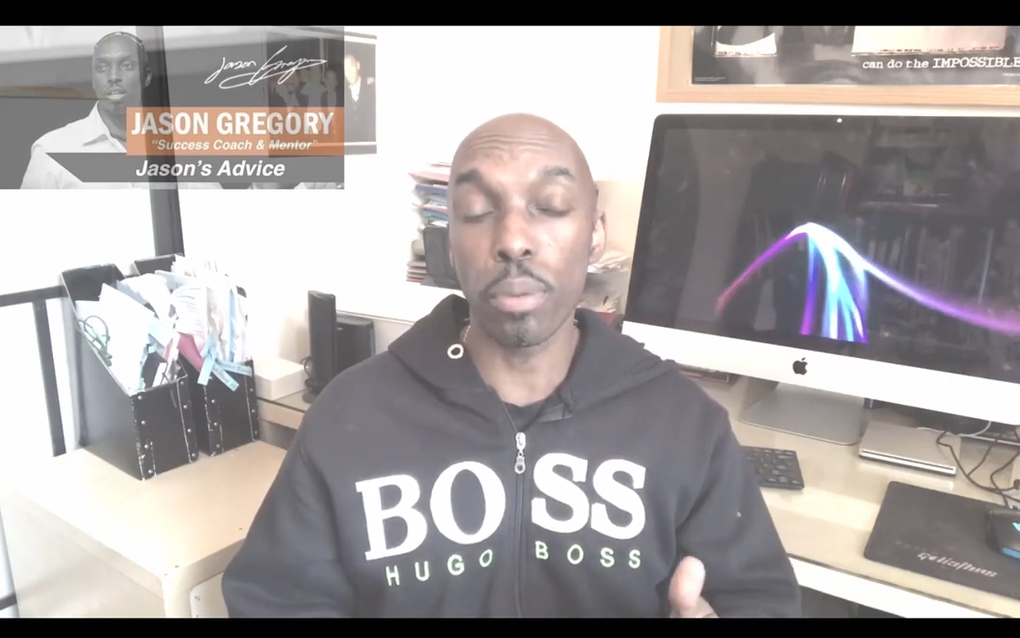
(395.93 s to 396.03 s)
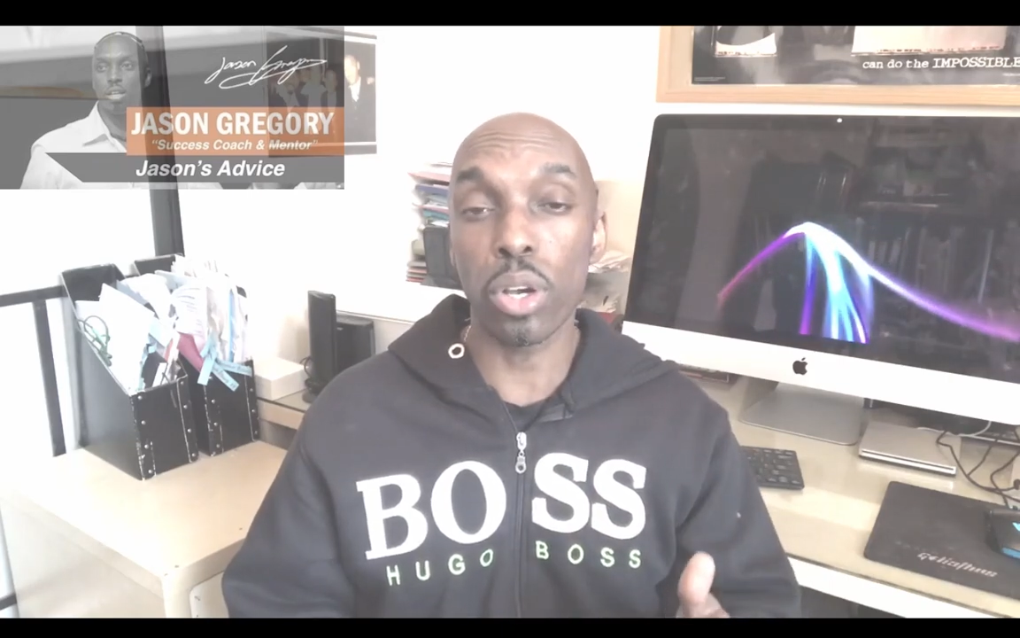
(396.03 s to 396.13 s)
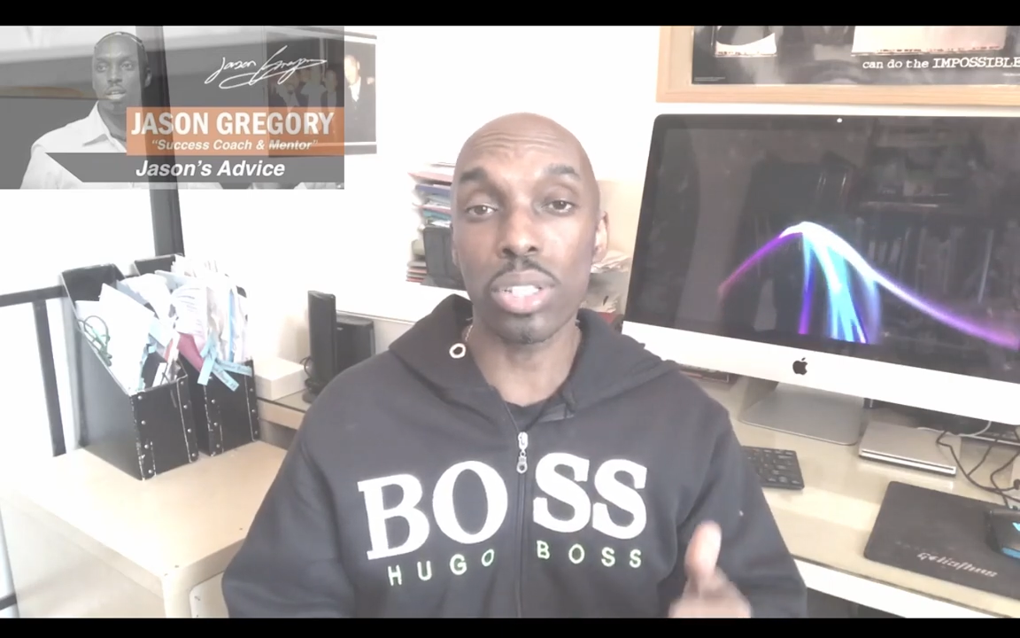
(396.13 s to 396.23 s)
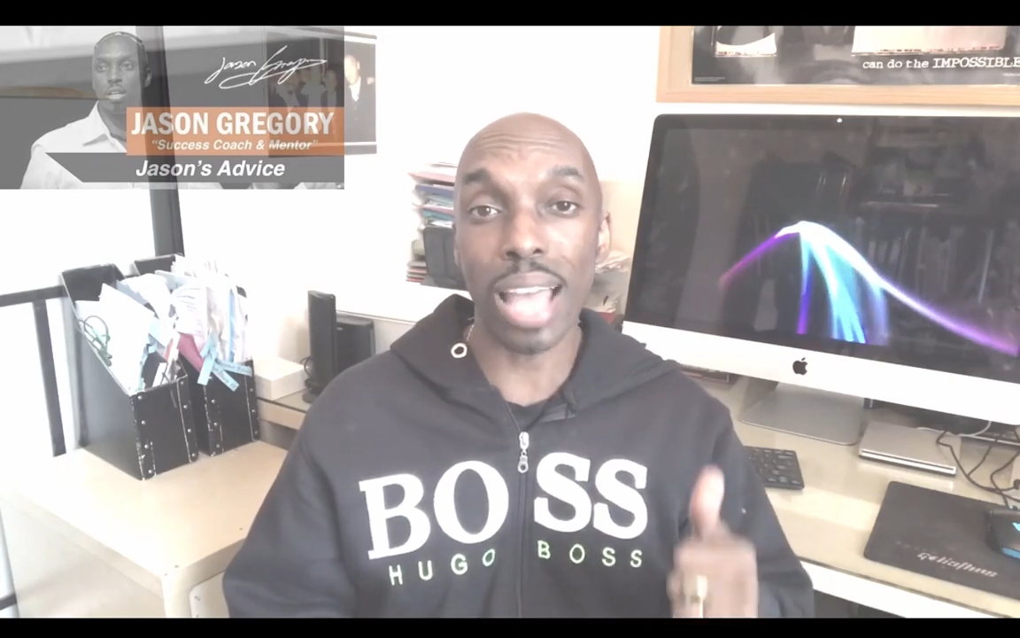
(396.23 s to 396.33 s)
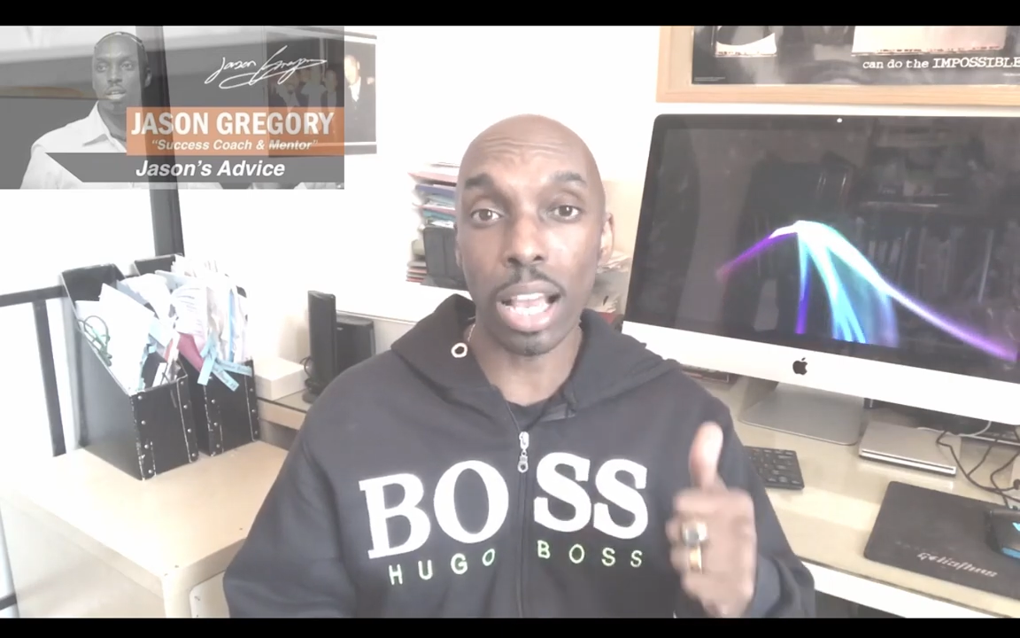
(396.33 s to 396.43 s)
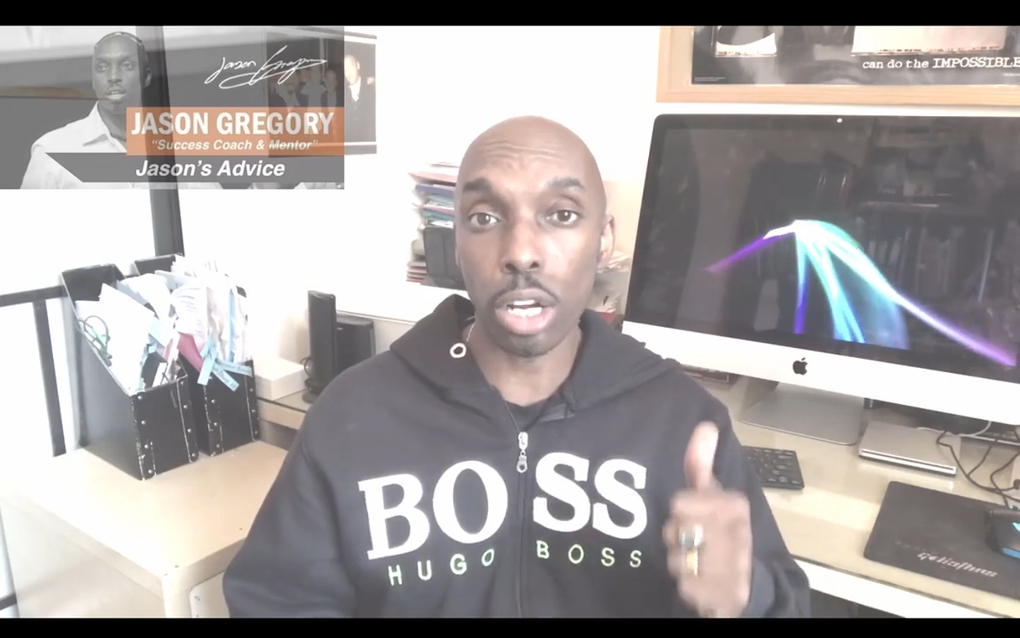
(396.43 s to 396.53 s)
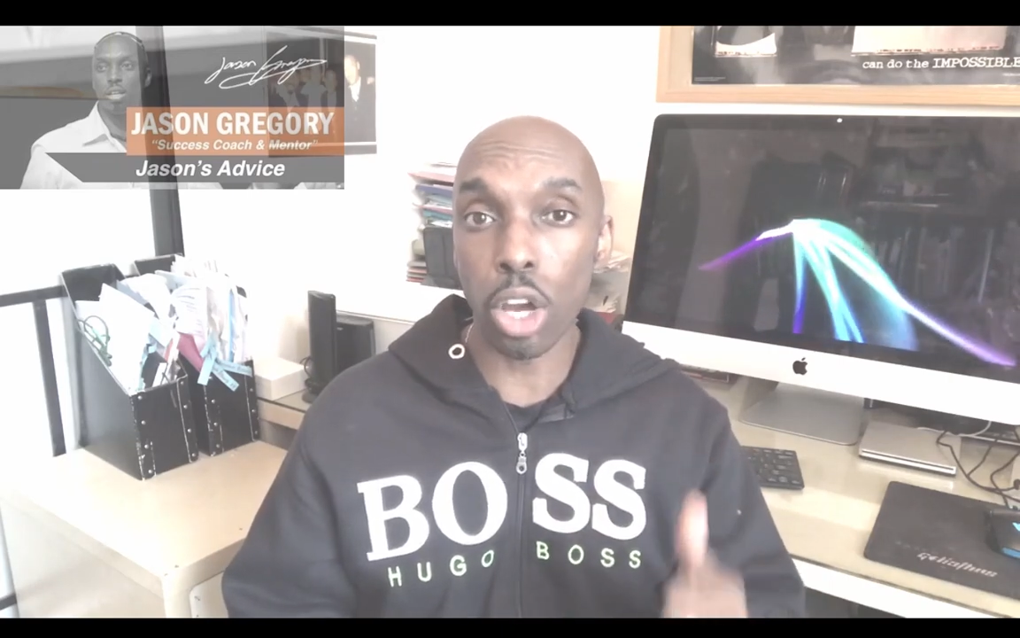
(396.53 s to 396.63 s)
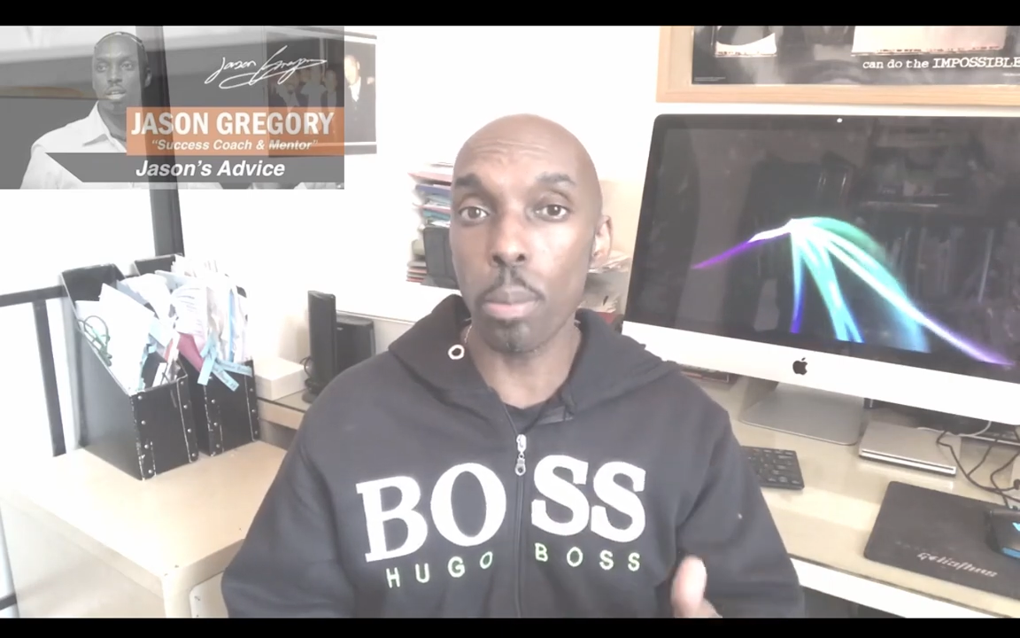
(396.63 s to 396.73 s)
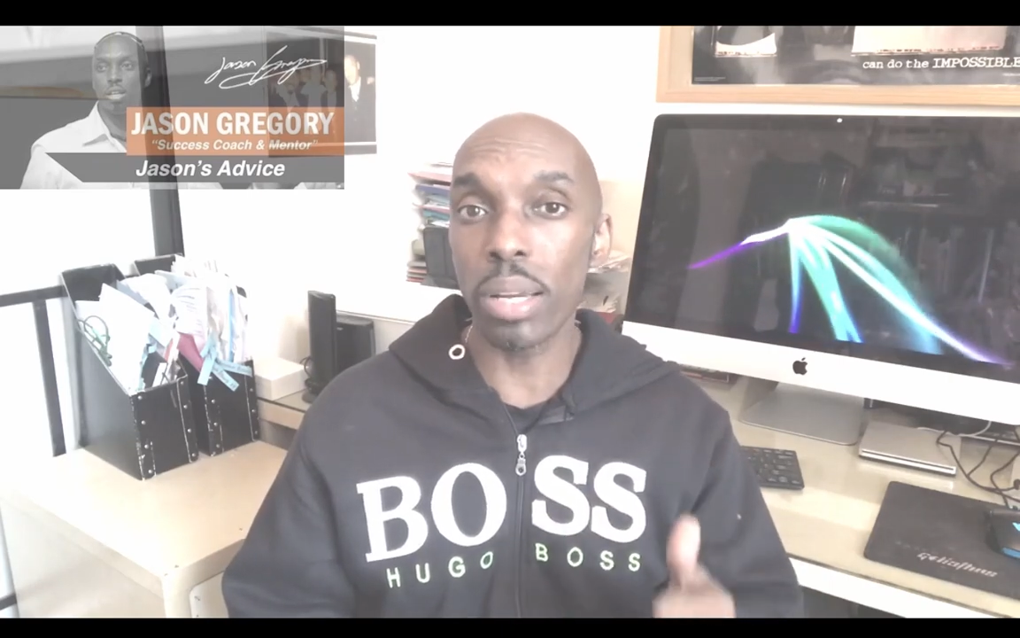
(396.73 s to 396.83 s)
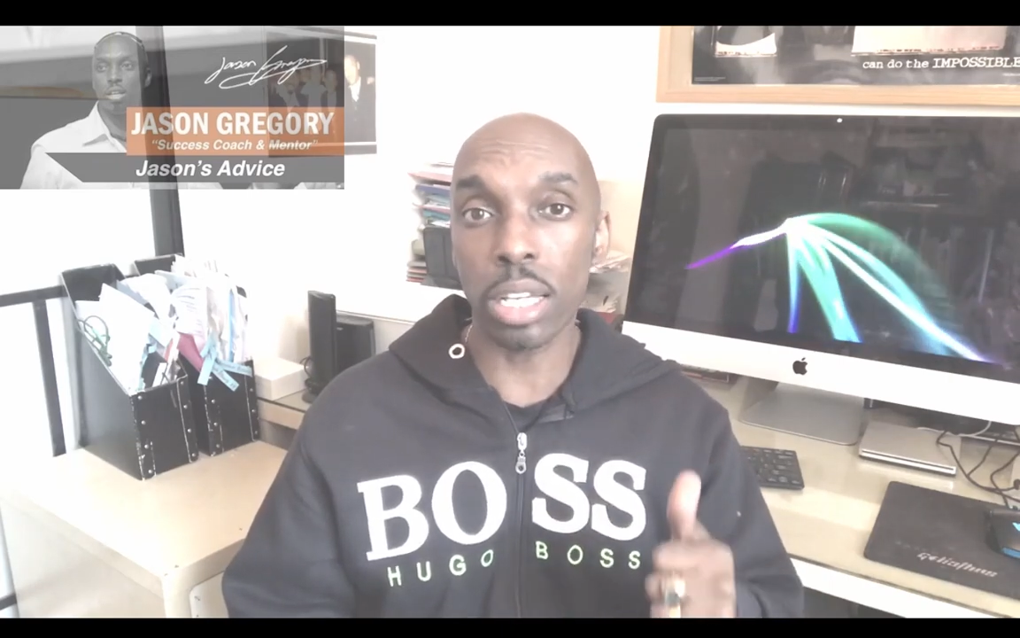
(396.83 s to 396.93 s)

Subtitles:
because our global